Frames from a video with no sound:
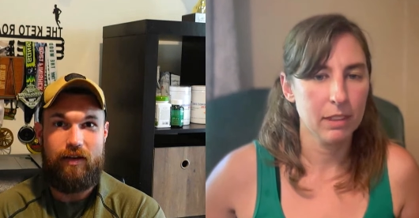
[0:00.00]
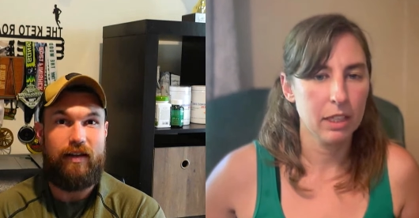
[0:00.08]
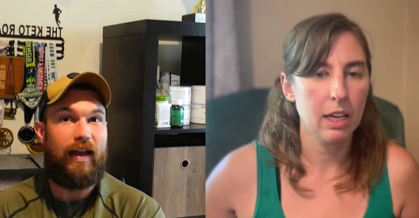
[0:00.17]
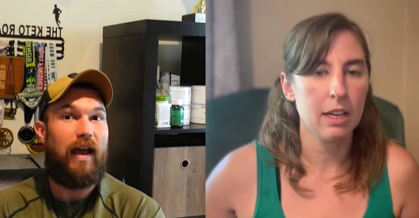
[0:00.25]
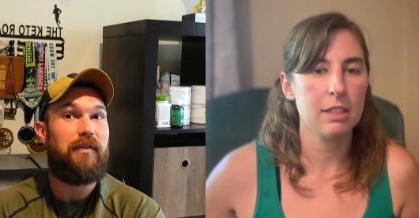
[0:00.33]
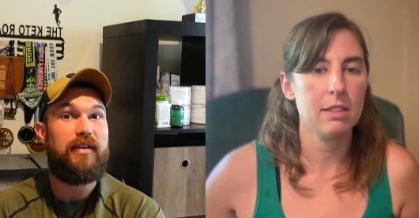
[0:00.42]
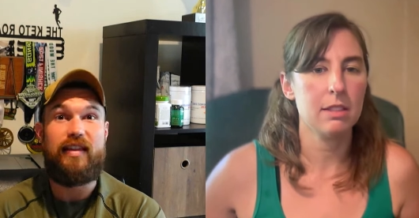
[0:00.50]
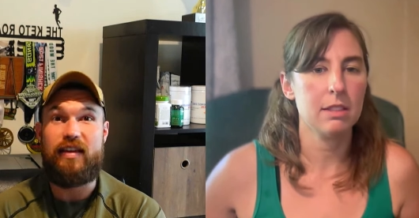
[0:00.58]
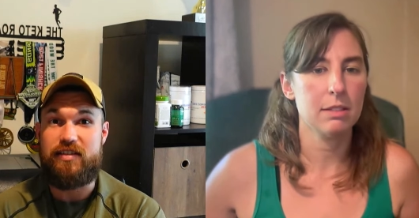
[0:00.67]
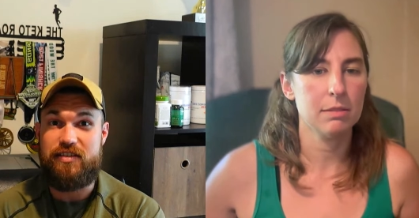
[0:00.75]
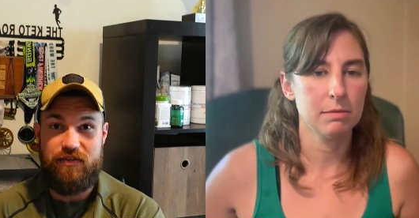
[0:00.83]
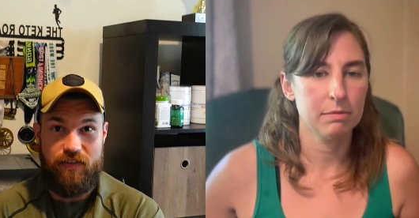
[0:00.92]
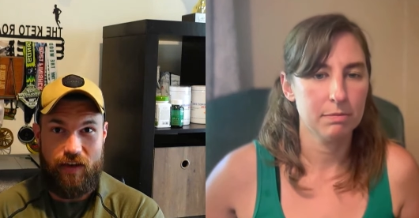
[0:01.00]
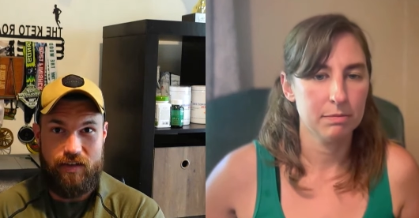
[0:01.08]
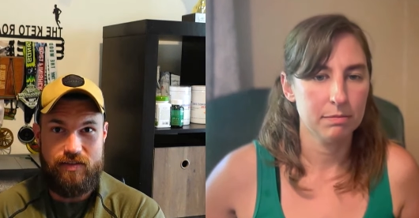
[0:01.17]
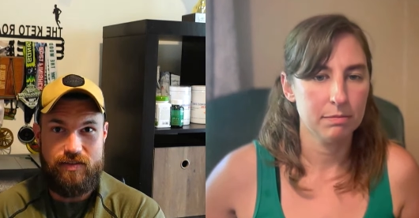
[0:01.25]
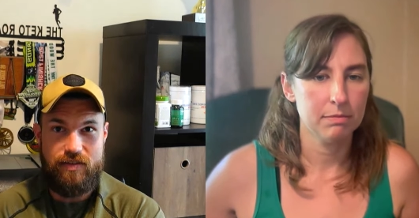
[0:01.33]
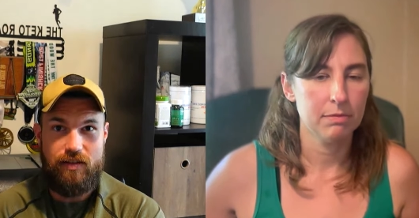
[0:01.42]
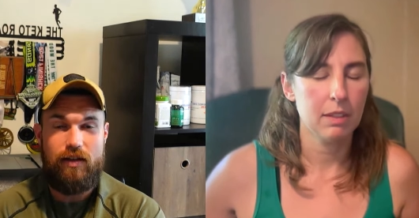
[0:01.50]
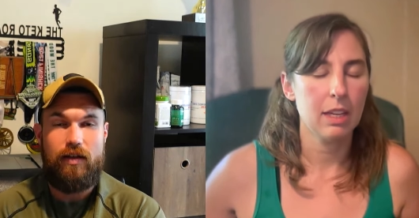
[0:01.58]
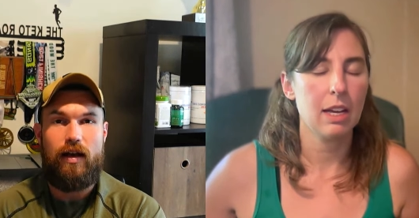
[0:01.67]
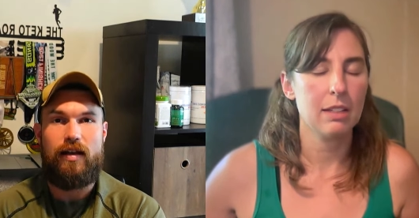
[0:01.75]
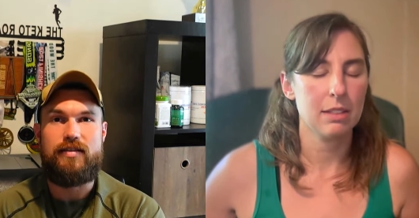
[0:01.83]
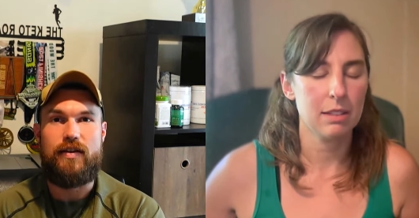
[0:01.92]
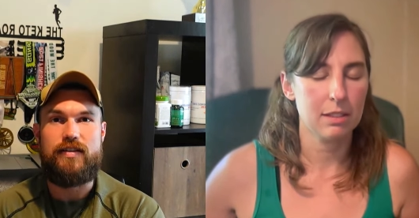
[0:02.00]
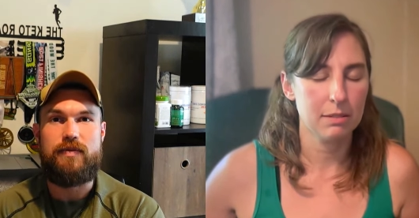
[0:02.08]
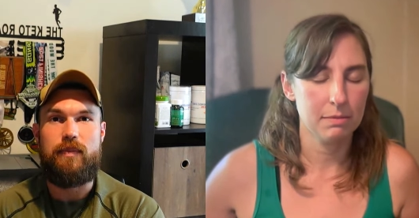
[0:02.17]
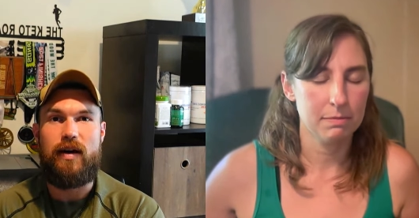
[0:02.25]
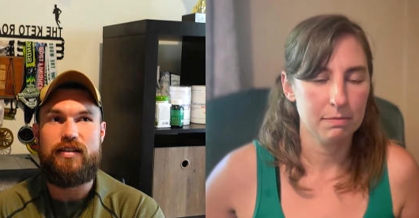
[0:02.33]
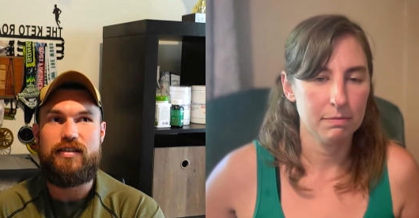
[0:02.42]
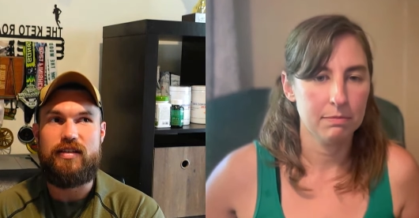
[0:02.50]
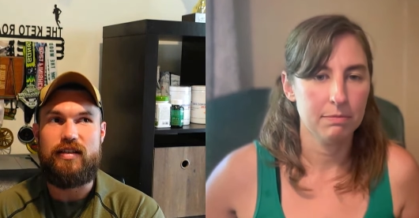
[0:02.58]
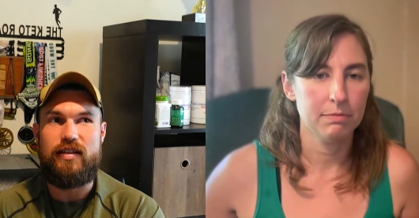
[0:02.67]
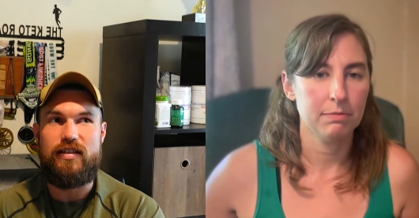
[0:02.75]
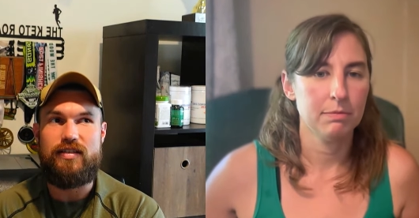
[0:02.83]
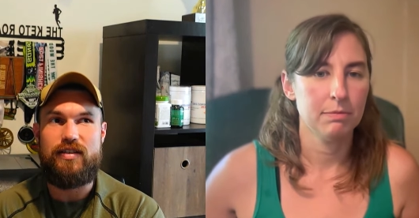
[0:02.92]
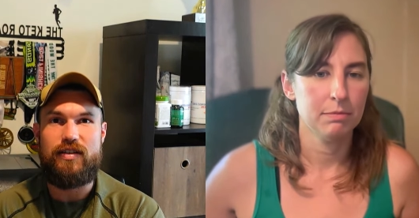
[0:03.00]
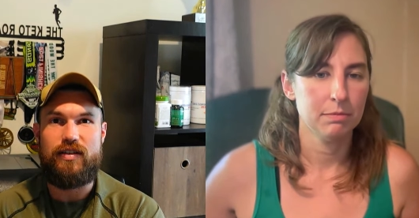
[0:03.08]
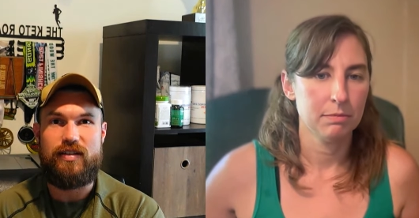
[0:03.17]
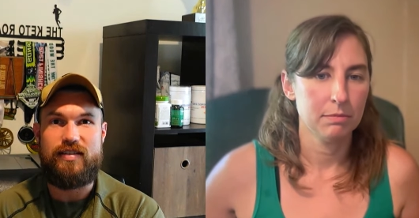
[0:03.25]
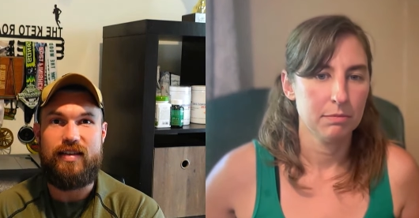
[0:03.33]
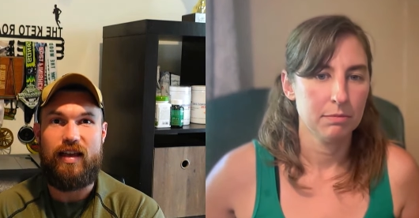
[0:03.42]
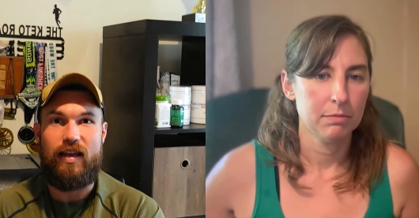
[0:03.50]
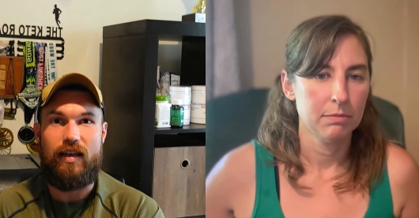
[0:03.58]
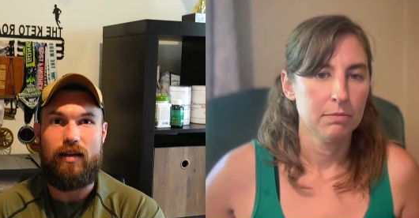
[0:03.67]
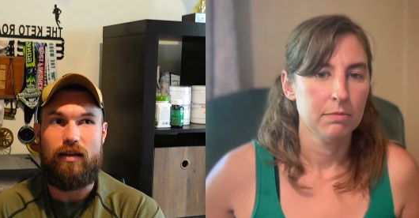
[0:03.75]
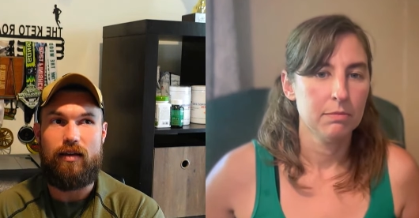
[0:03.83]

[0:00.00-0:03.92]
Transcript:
Speaker 1: Like yeah. everything's fixed. Yes. And so it's much easier to stay